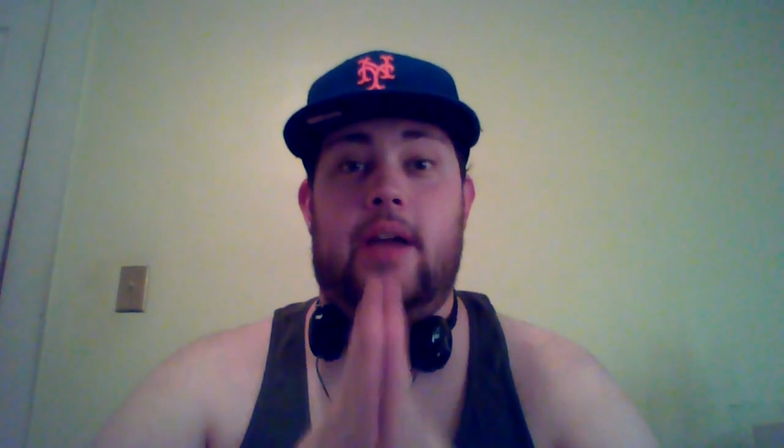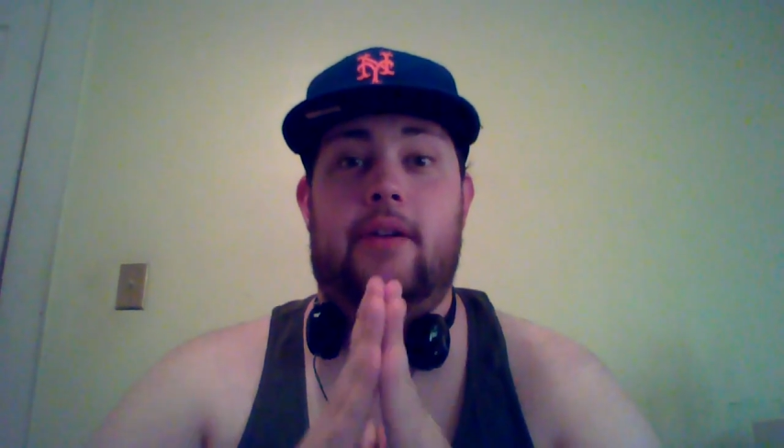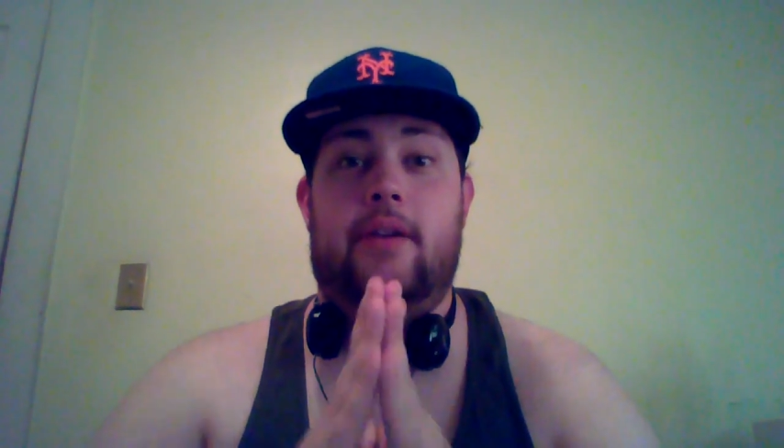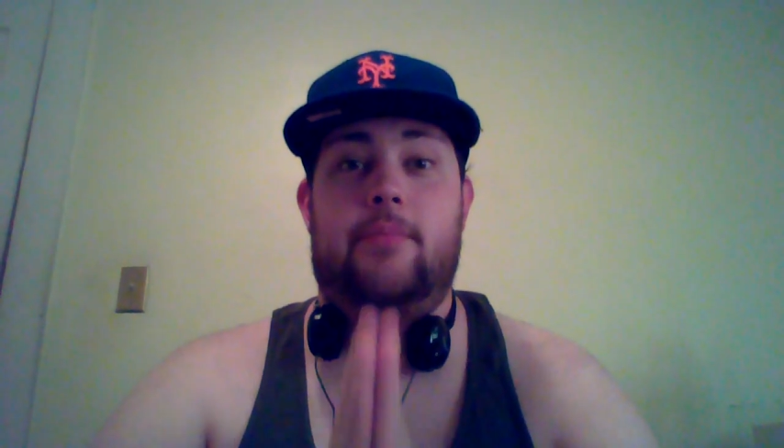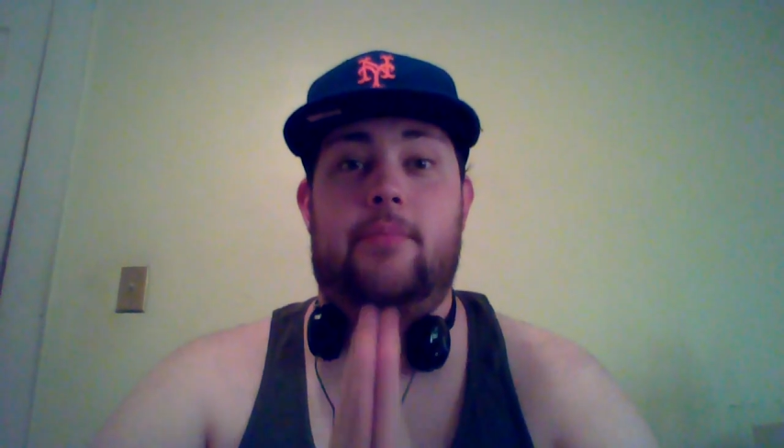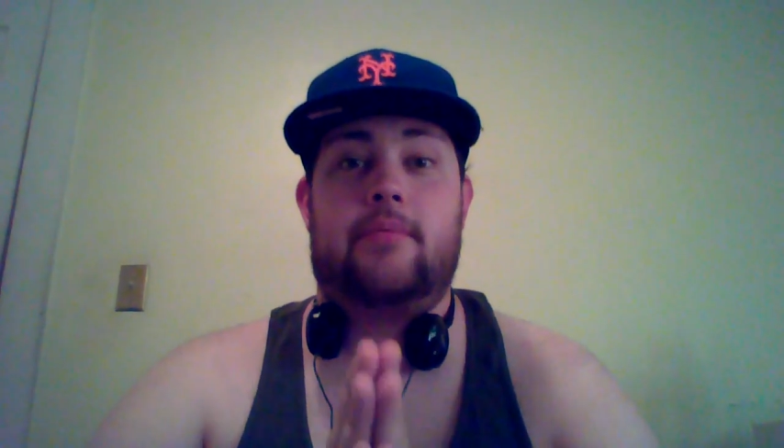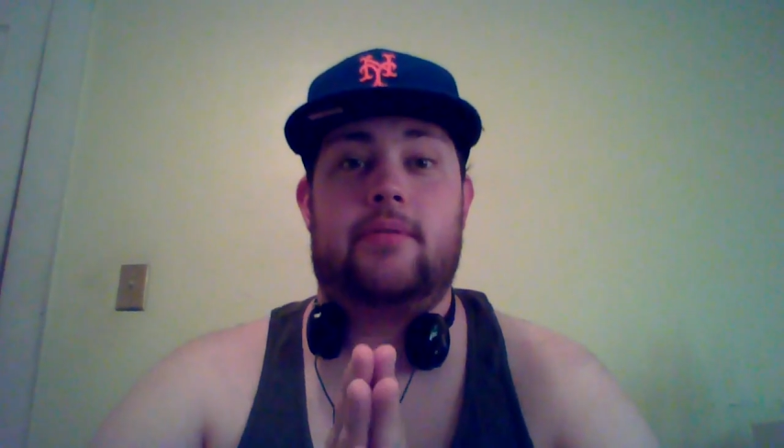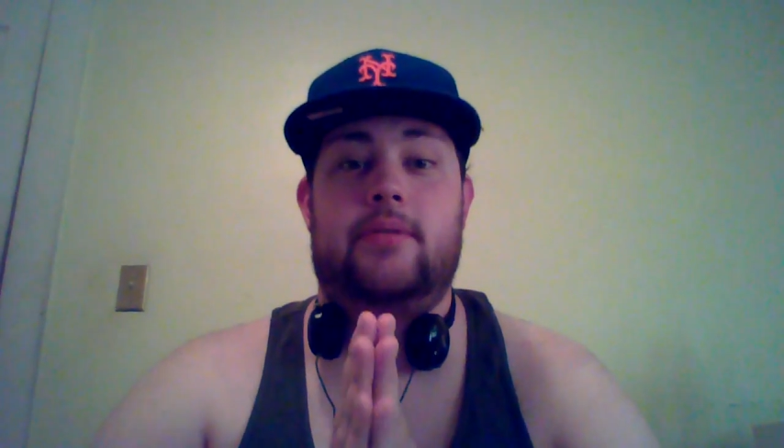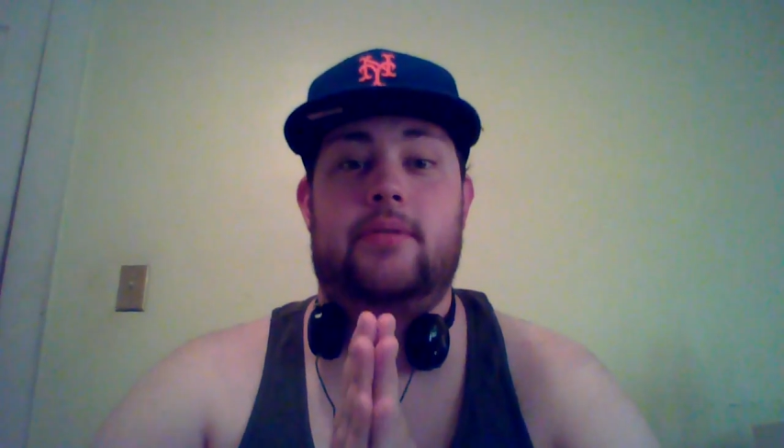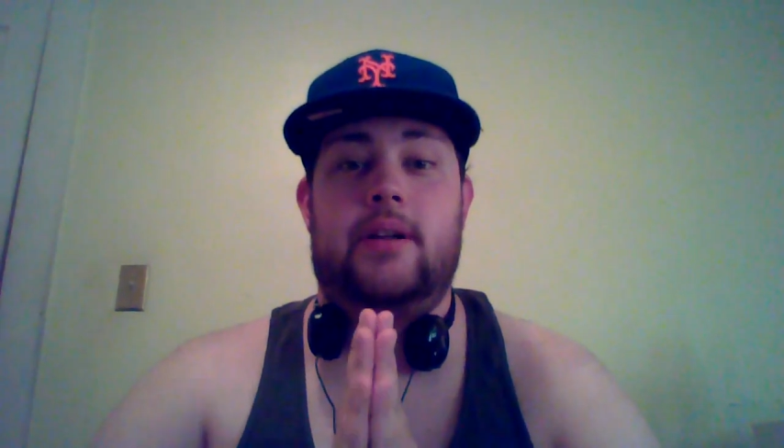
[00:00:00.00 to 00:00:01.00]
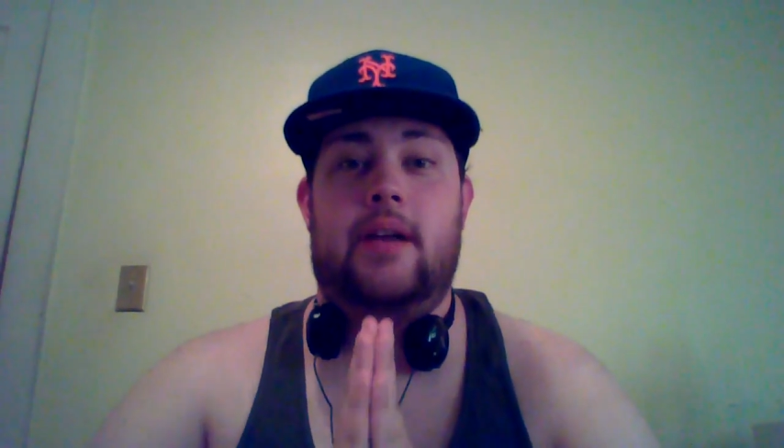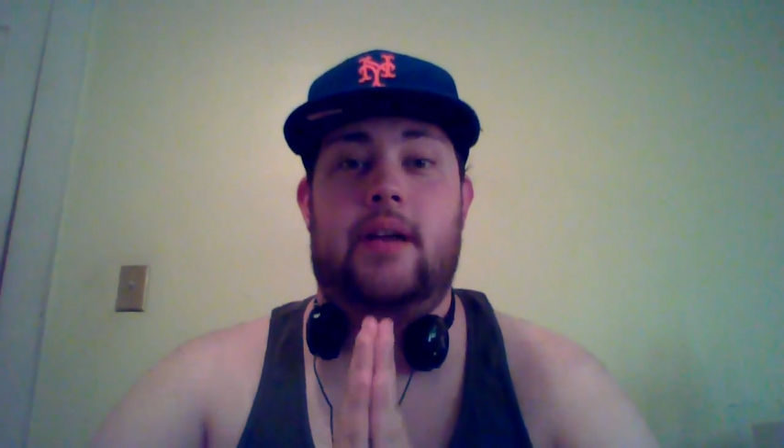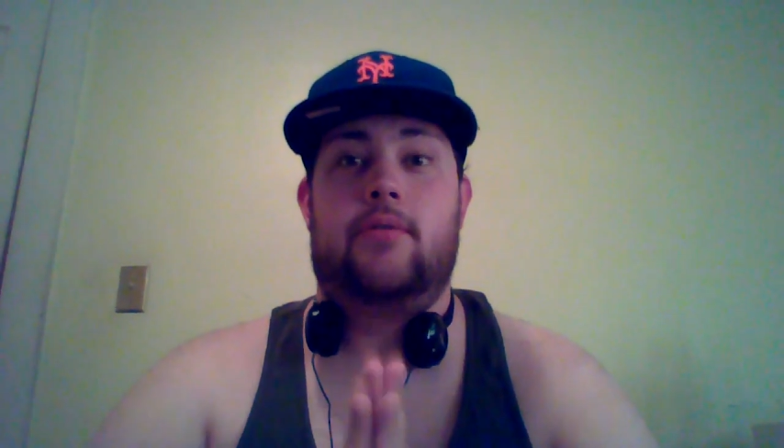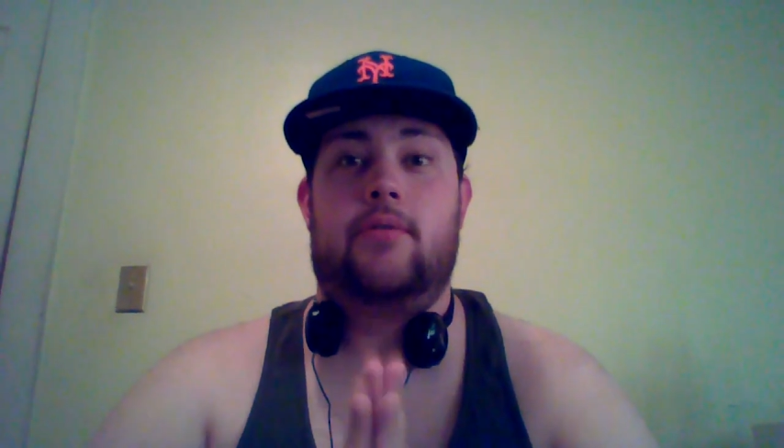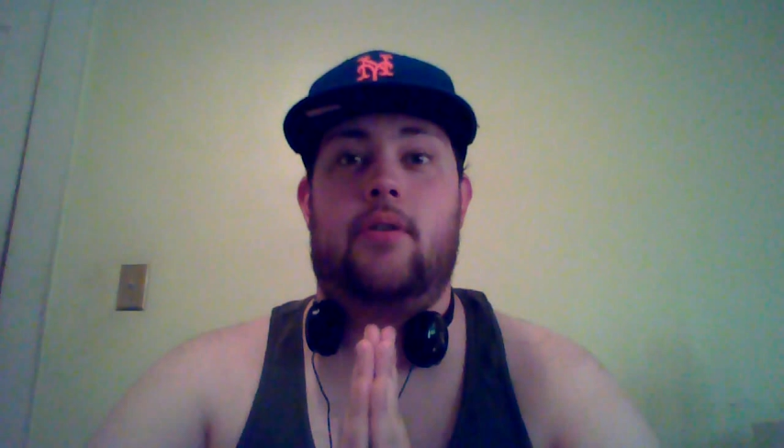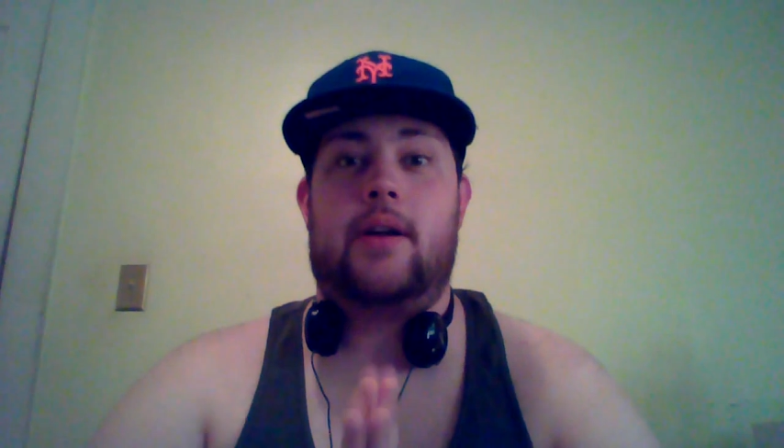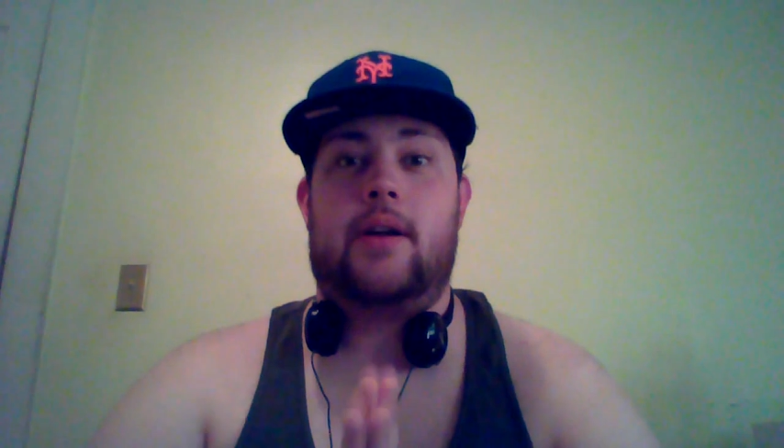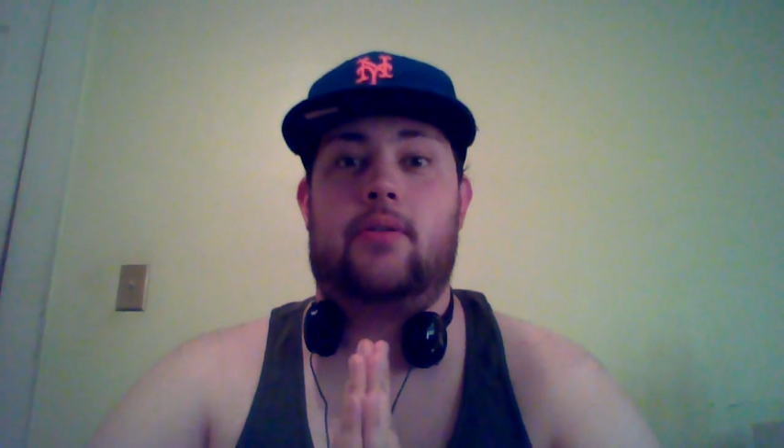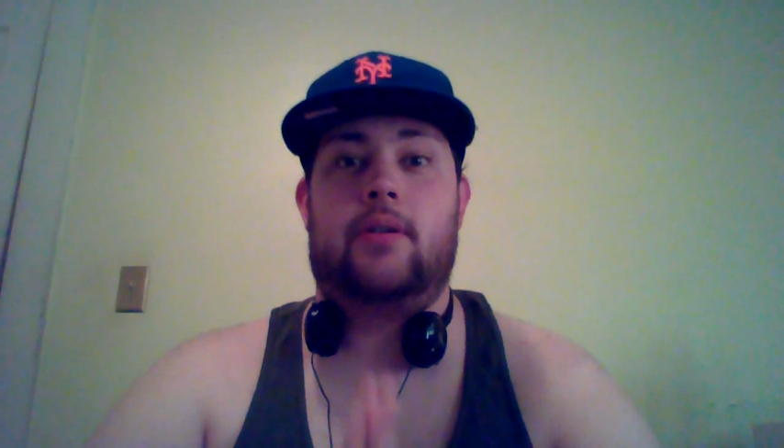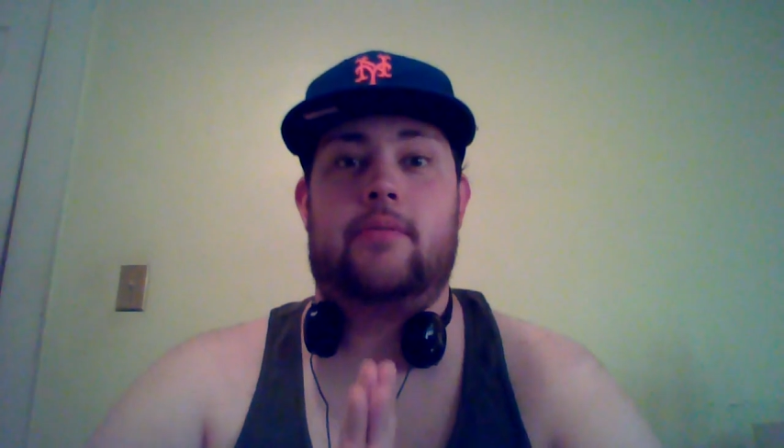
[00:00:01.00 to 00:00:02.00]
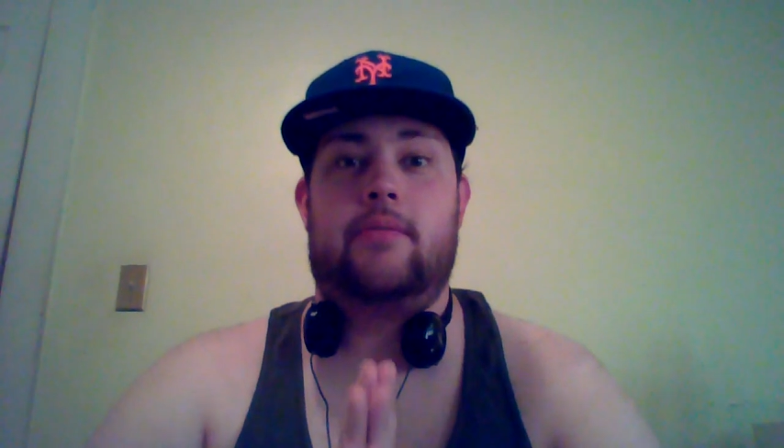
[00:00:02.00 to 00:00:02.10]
I know people, even though I don't agree